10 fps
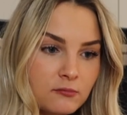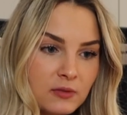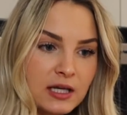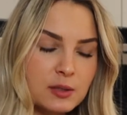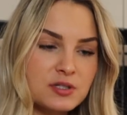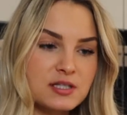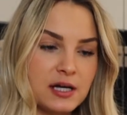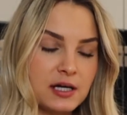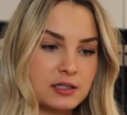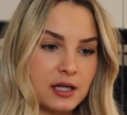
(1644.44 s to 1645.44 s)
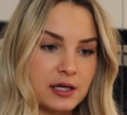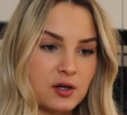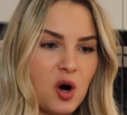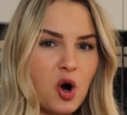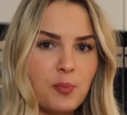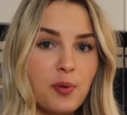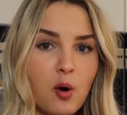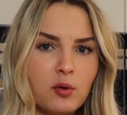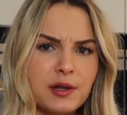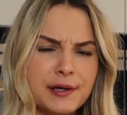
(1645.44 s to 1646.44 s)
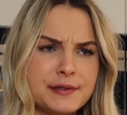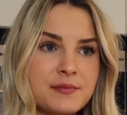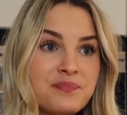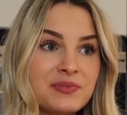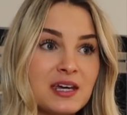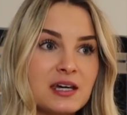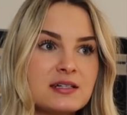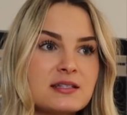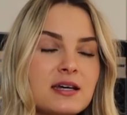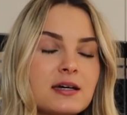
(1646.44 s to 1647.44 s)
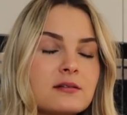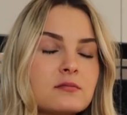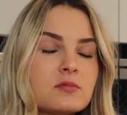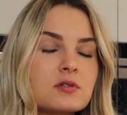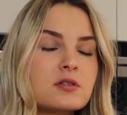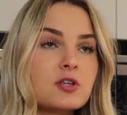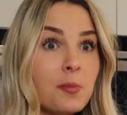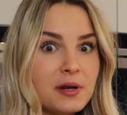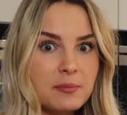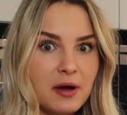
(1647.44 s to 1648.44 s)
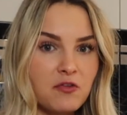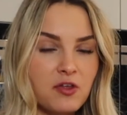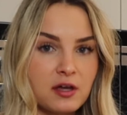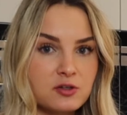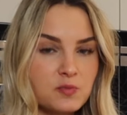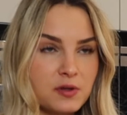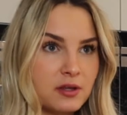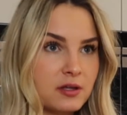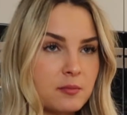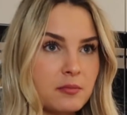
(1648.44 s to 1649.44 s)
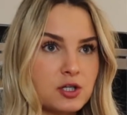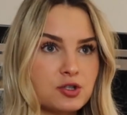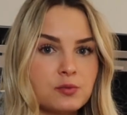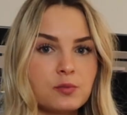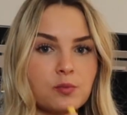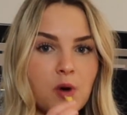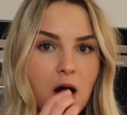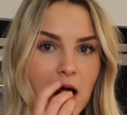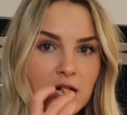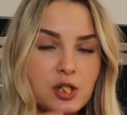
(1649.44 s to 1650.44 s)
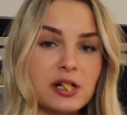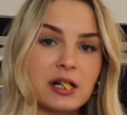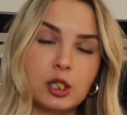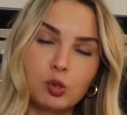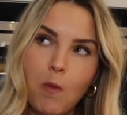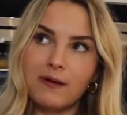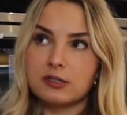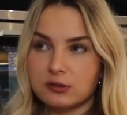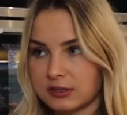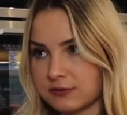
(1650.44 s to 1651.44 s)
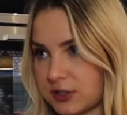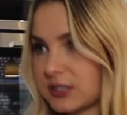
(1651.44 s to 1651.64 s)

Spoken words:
he would then like, oh, Poland. And he said so many bad things, but like the major, I need to leave her